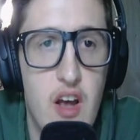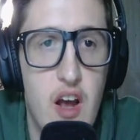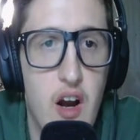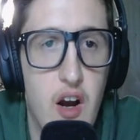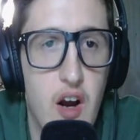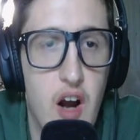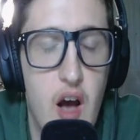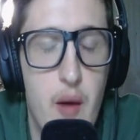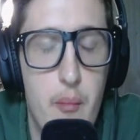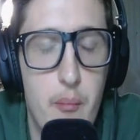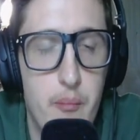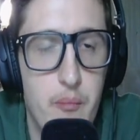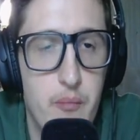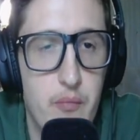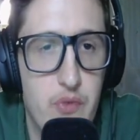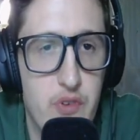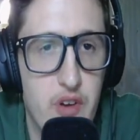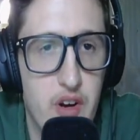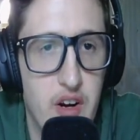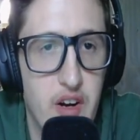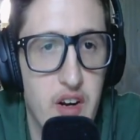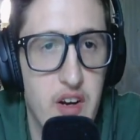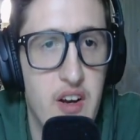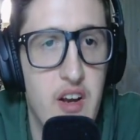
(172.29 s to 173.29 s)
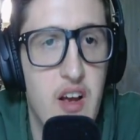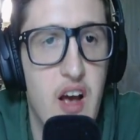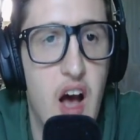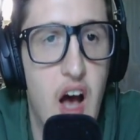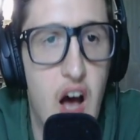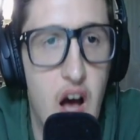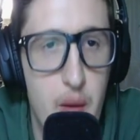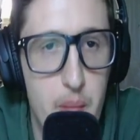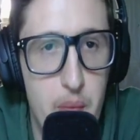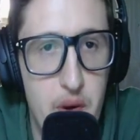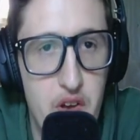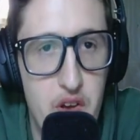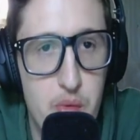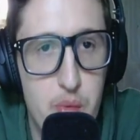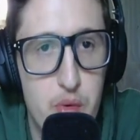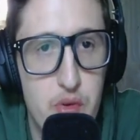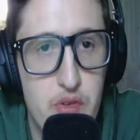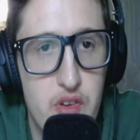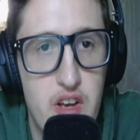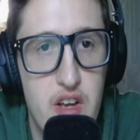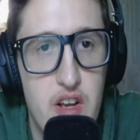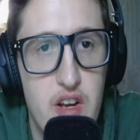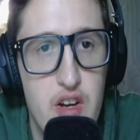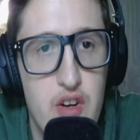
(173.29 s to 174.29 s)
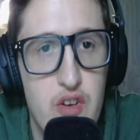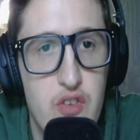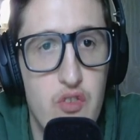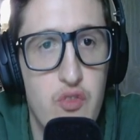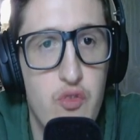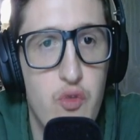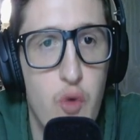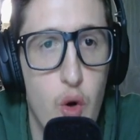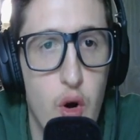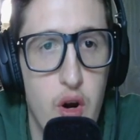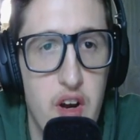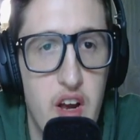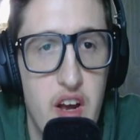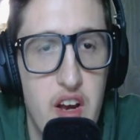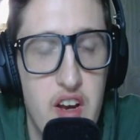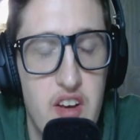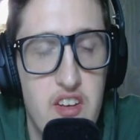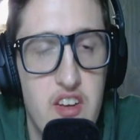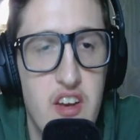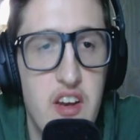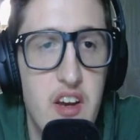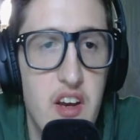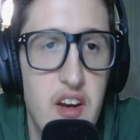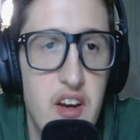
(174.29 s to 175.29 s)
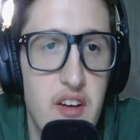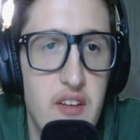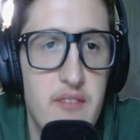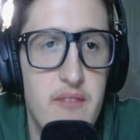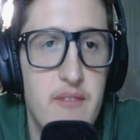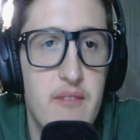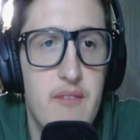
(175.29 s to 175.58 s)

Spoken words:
On base percentage 419.